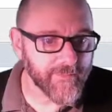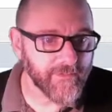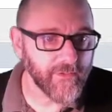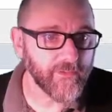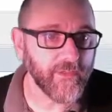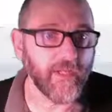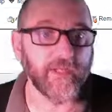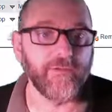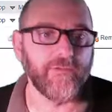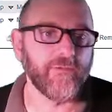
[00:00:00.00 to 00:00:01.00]
so
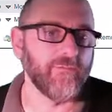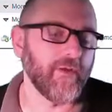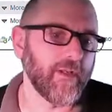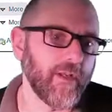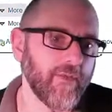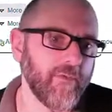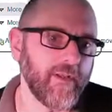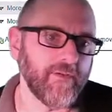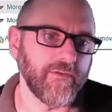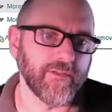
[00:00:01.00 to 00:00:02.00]
if you want, another way
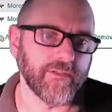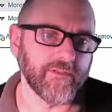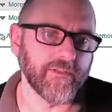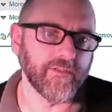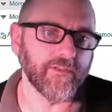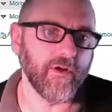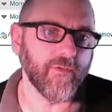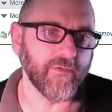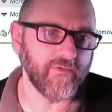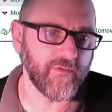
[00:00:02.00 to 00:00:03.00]
to do this is to start
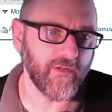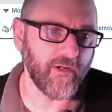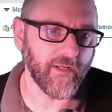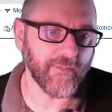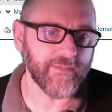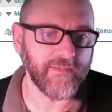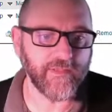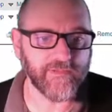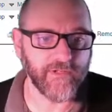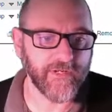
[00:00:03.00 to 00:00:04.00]
with a few columns and
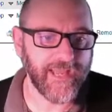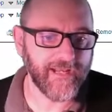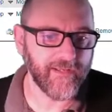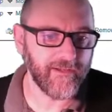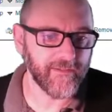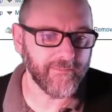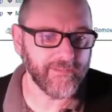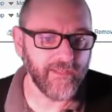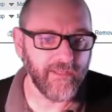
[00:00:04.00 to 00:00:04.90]
then start adding columns.